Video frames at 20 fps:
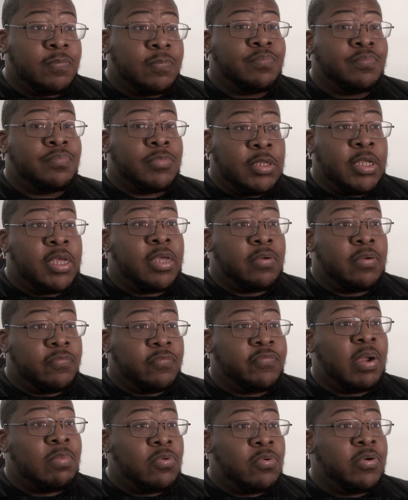yeah,
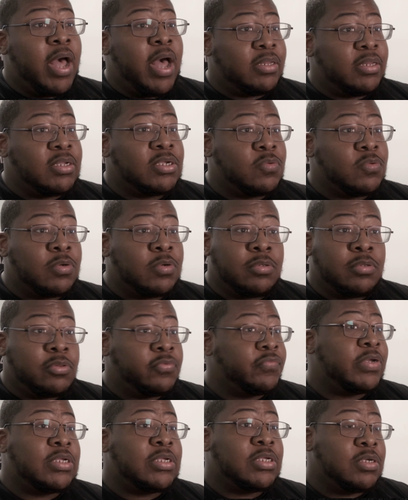Rebel got this on
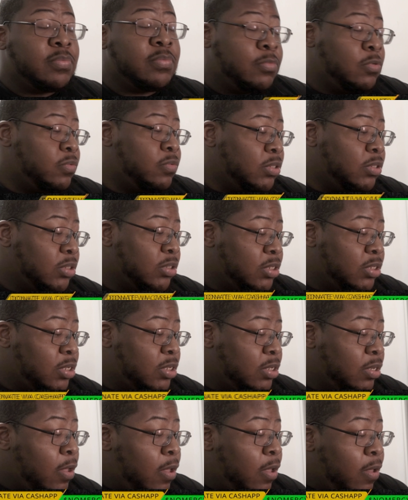3-zip. You understand?
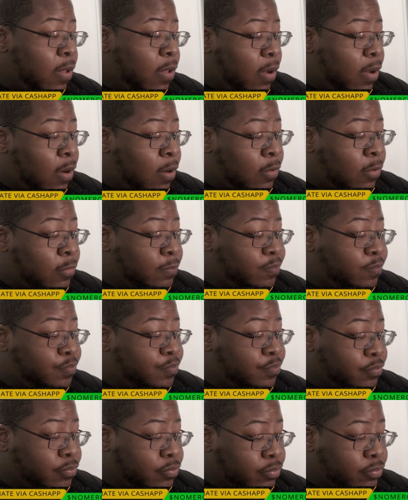
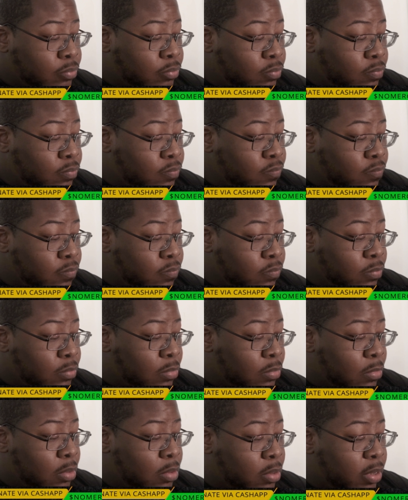
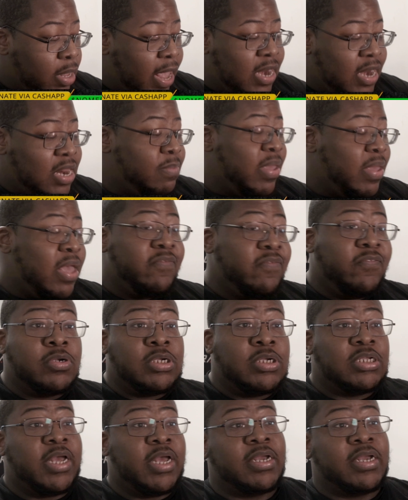Hennyman
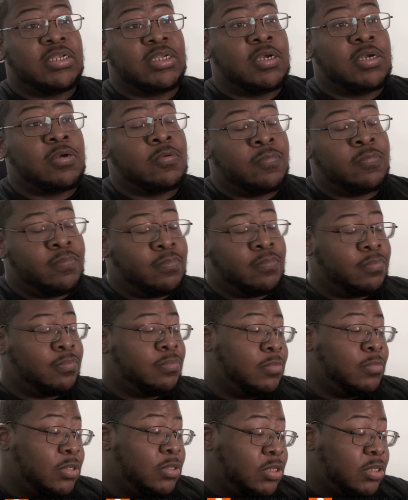versus XL.
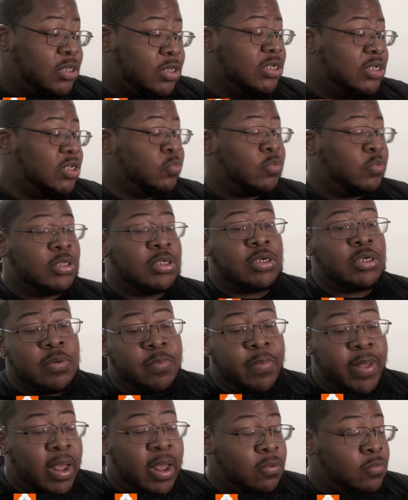This was a good
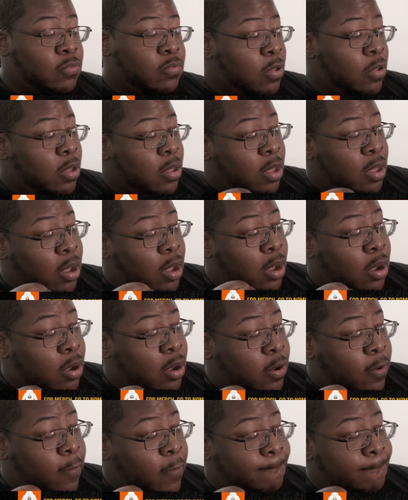battle.
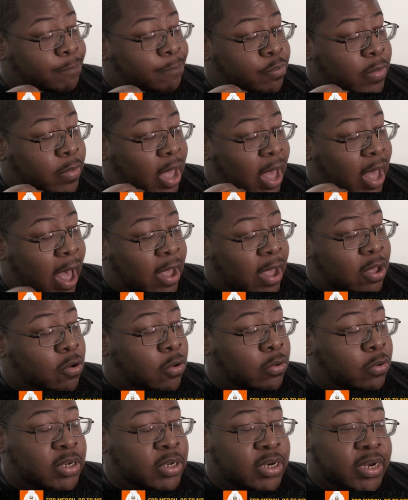I
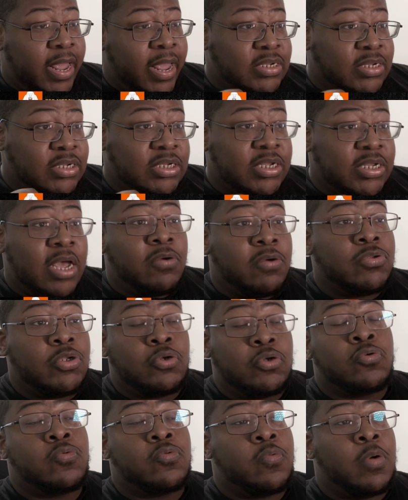called it XL
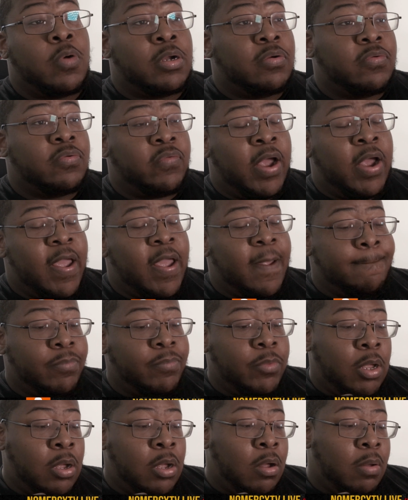2-1, right?
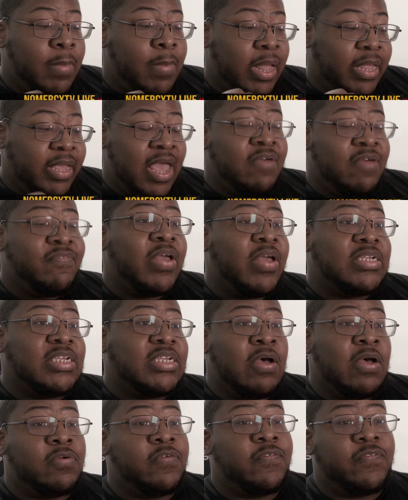I gave
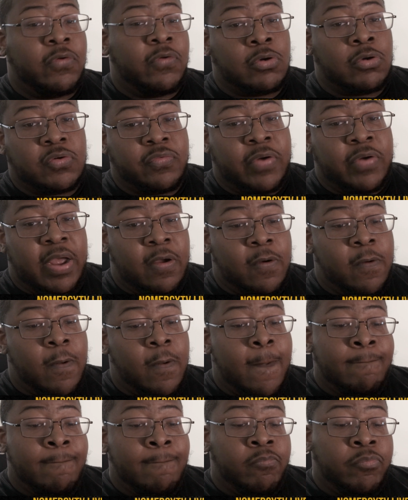XL the first round.
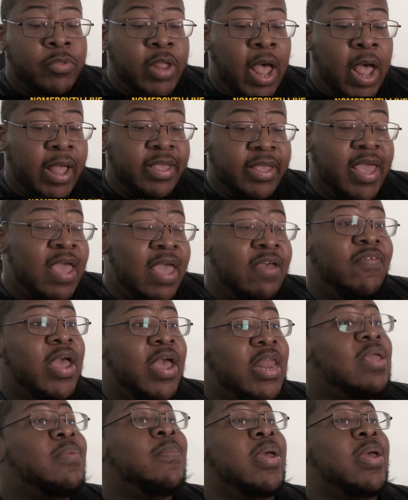I gave
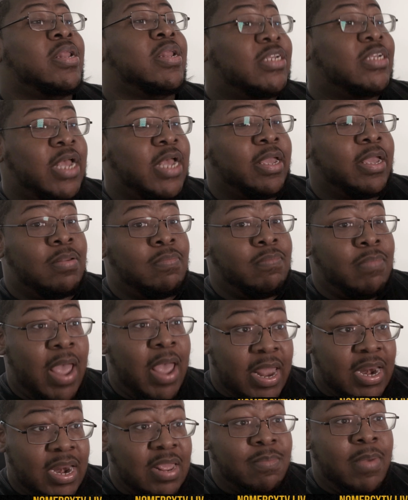Hennyman the second.
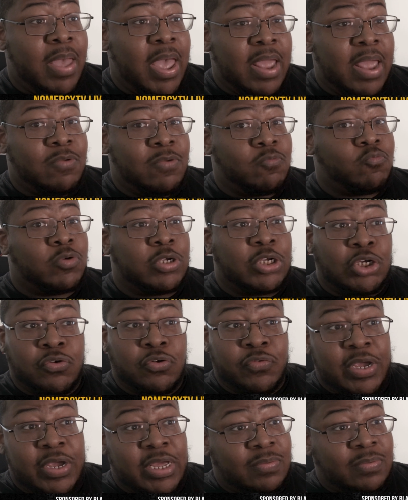Hennyman was
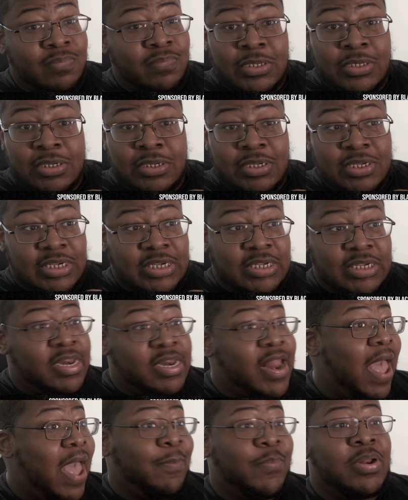straight
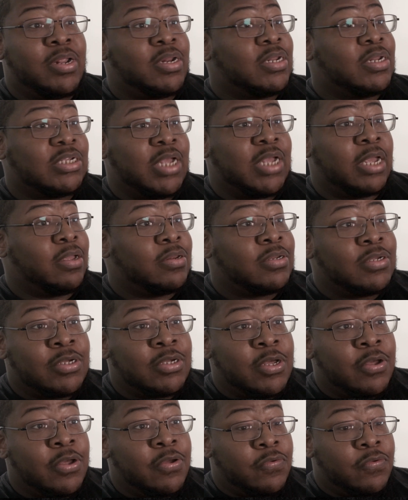snapping in the second.
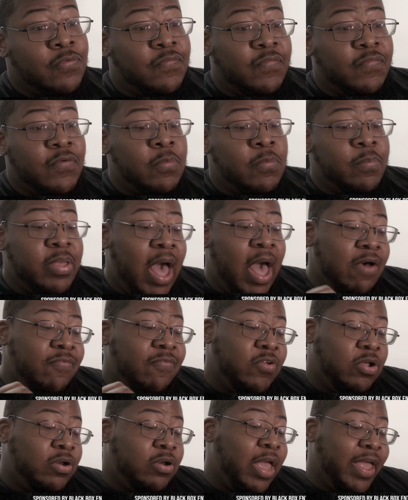You feel me? I
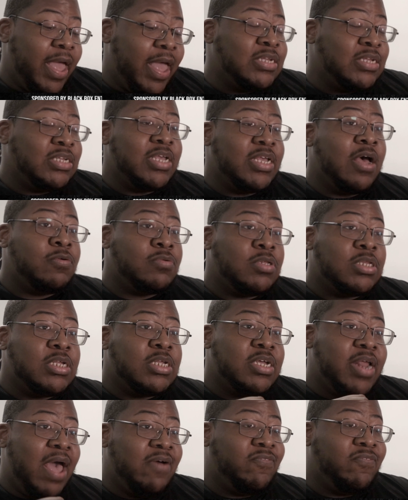felt like XL did
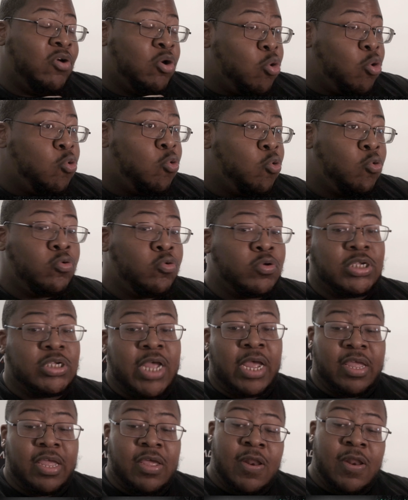have a cool
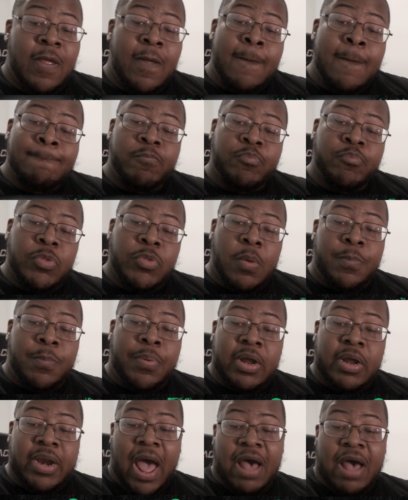second,
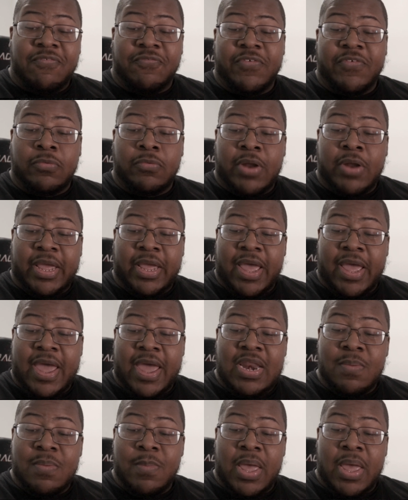but I felt like
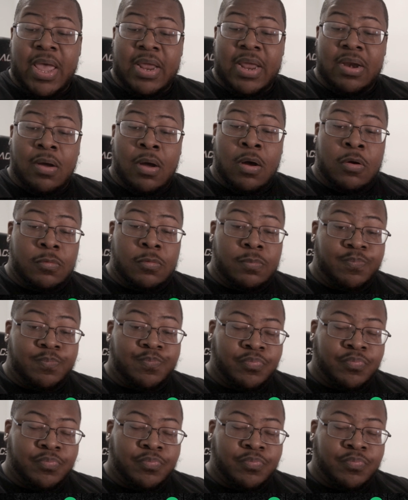Hennyman